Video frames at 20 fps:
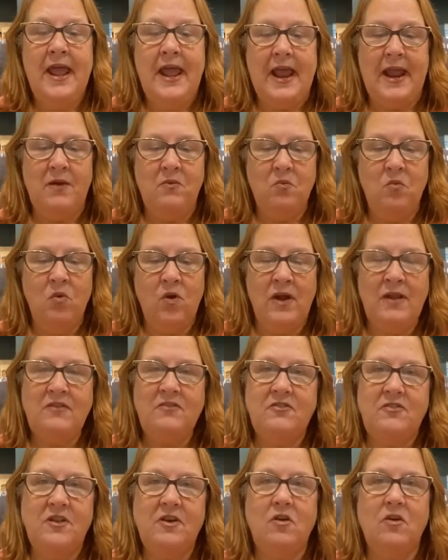And
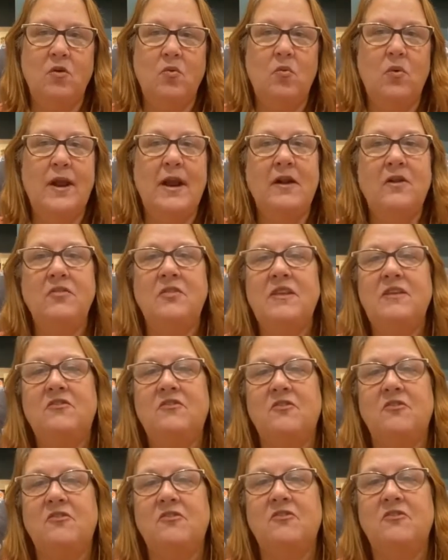once they're aware
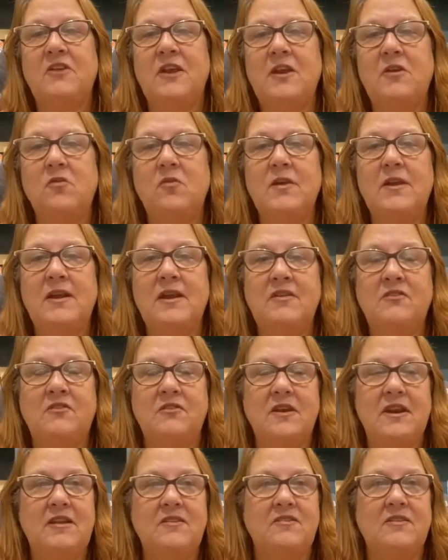these are
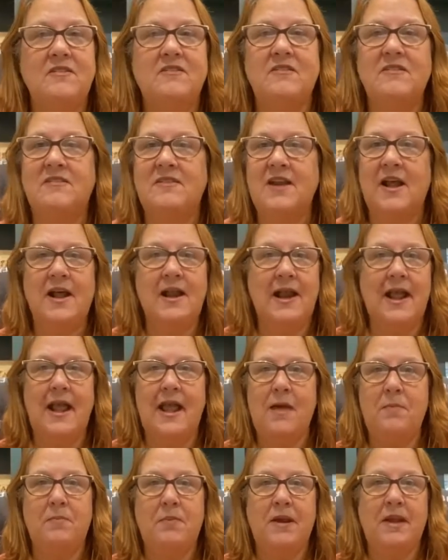synchronicities, this is not
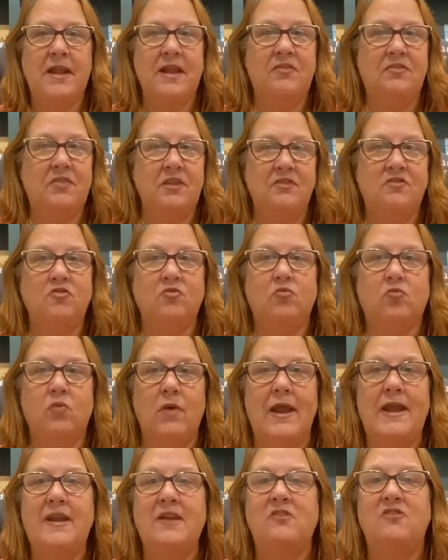happening at this
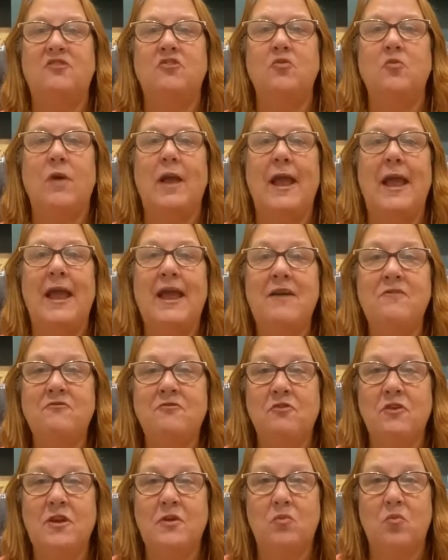rate to
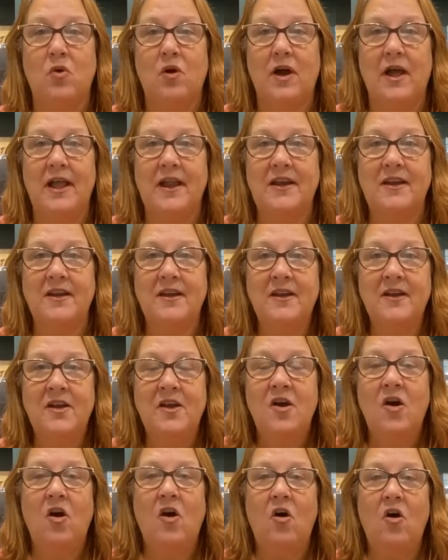everyone
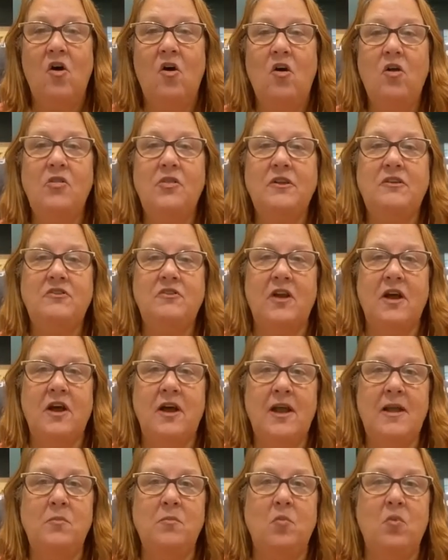all the
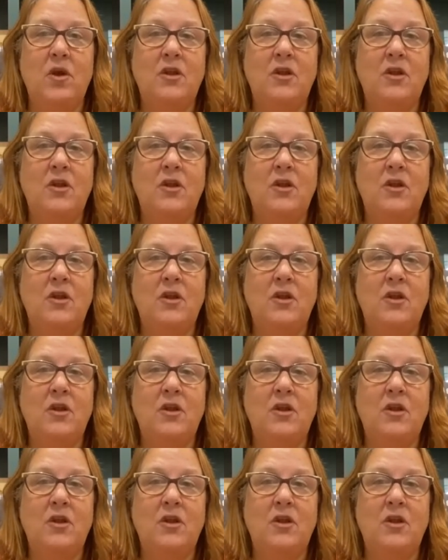time.